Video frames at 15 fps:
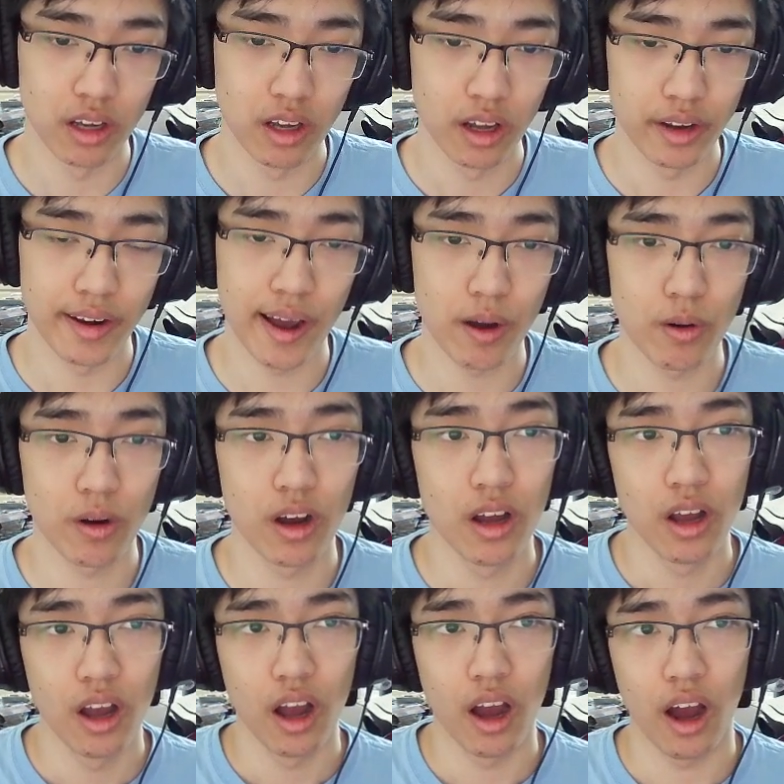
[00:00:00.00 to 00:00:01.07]
Now,
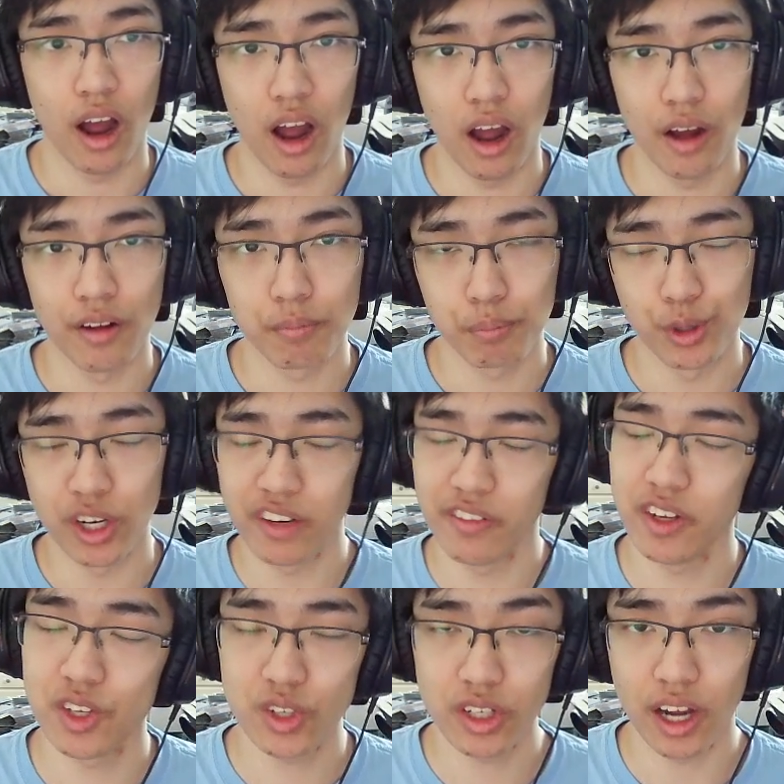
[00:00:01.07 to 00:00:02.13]

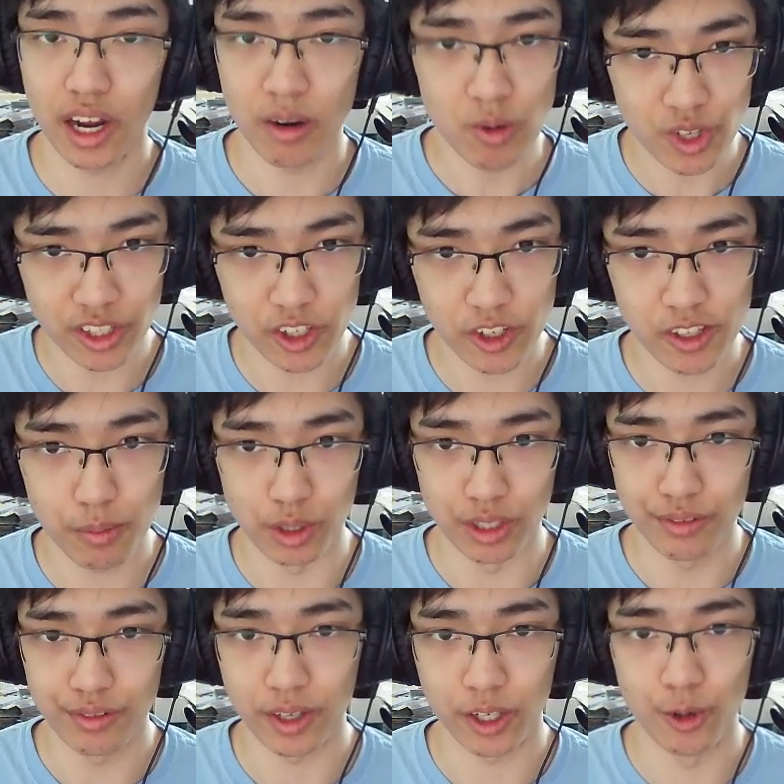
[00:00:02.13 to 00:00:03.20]
previously, I was under the
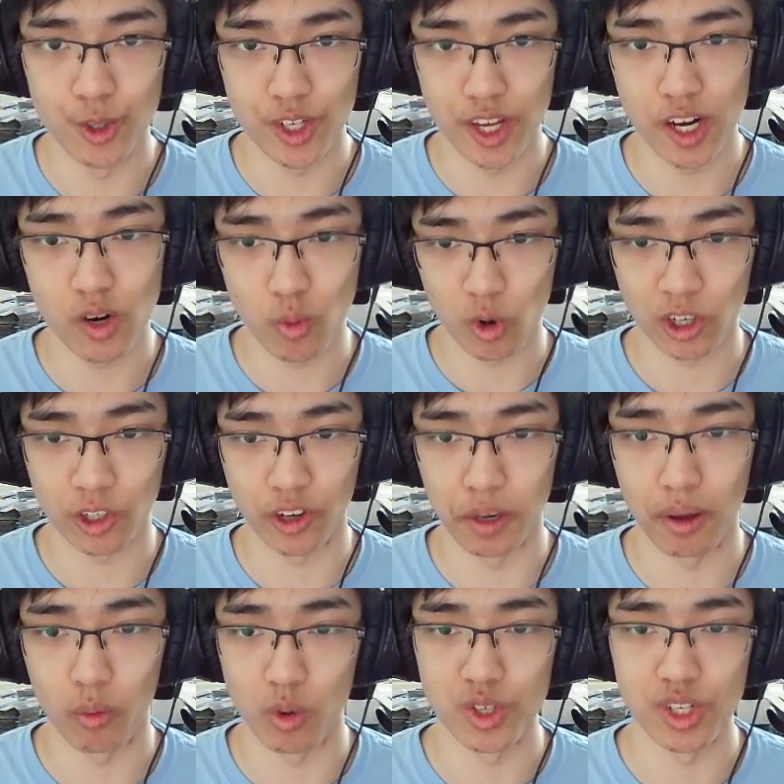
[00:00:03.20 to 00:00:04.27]
belief that Crusader War
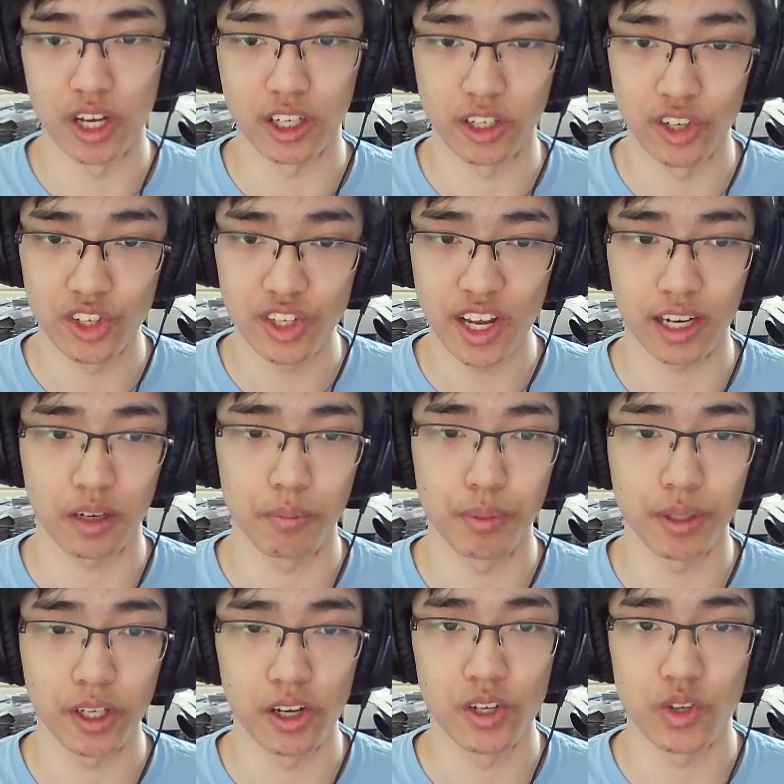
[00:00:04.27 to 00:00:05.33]
Greymon was not a good deck,
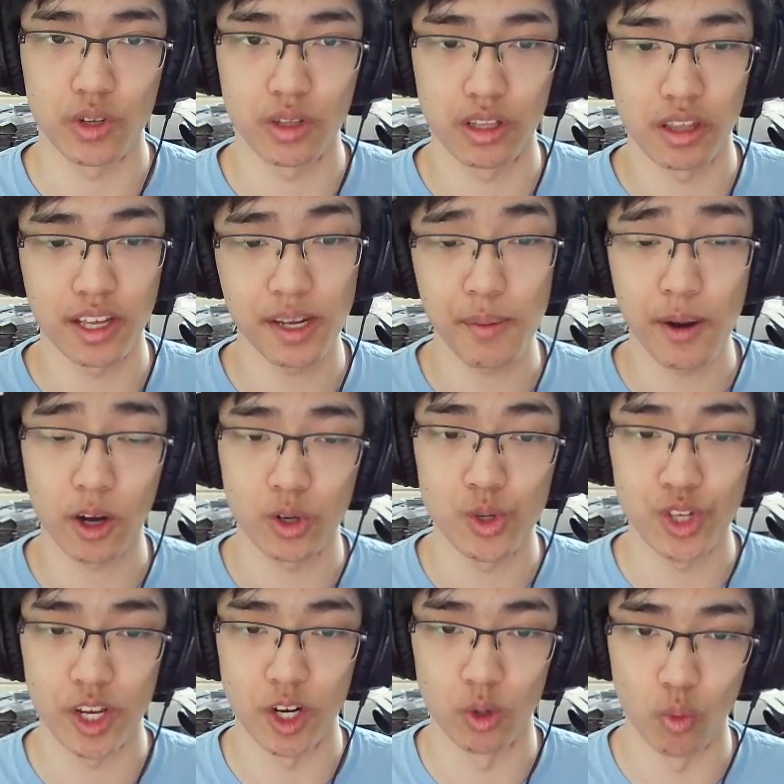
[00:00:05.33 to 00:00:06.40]
because the thing about
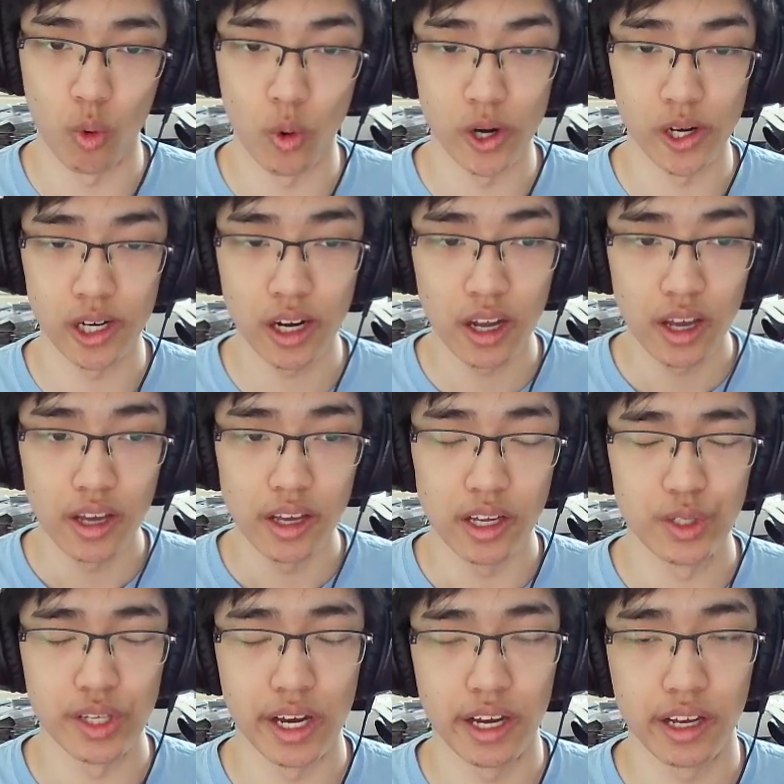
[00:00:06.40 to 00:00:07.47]
Crusader War
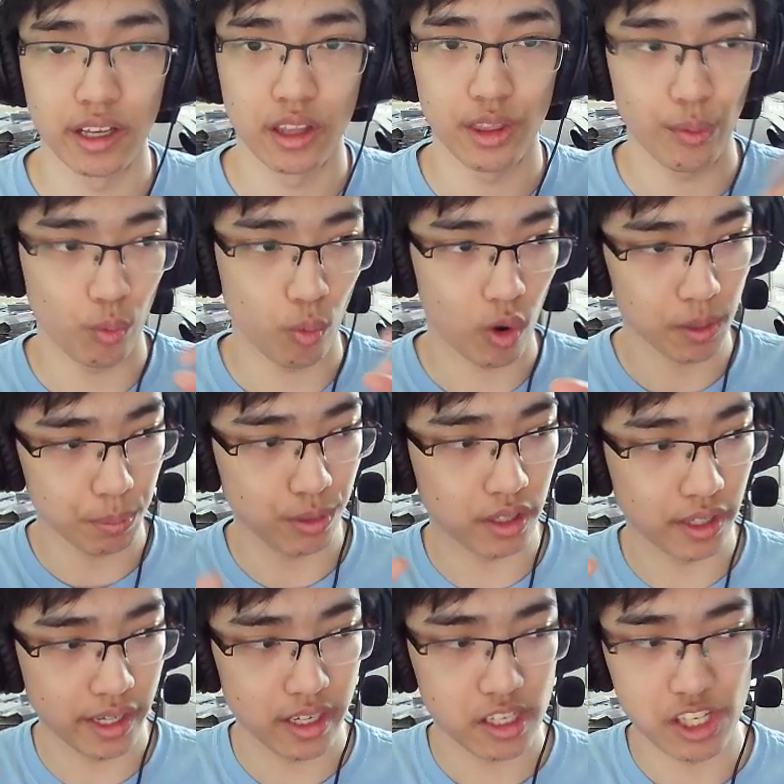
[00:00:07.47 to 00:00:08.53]
is that they want to
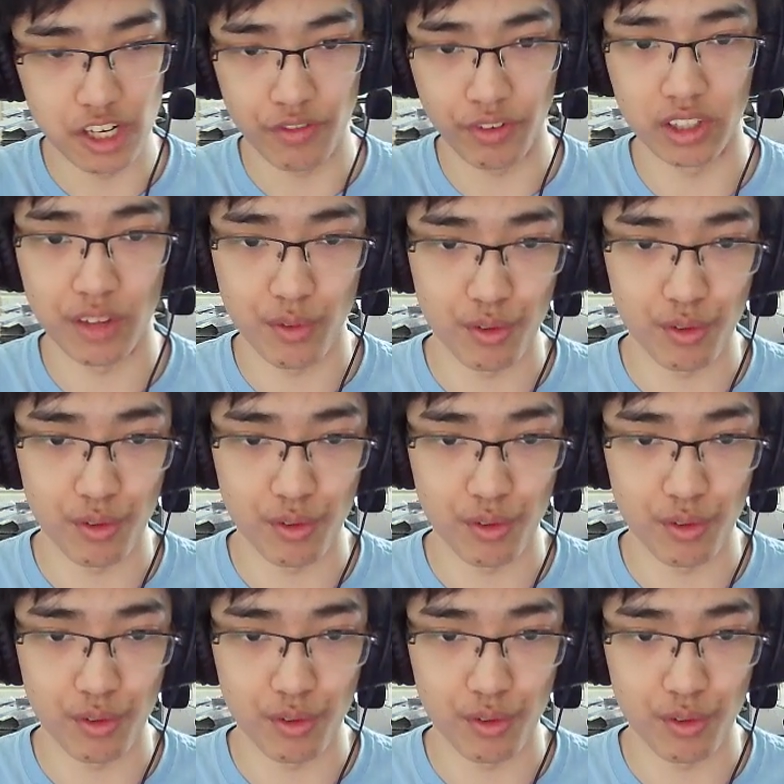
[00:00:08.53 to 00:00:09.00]
play different level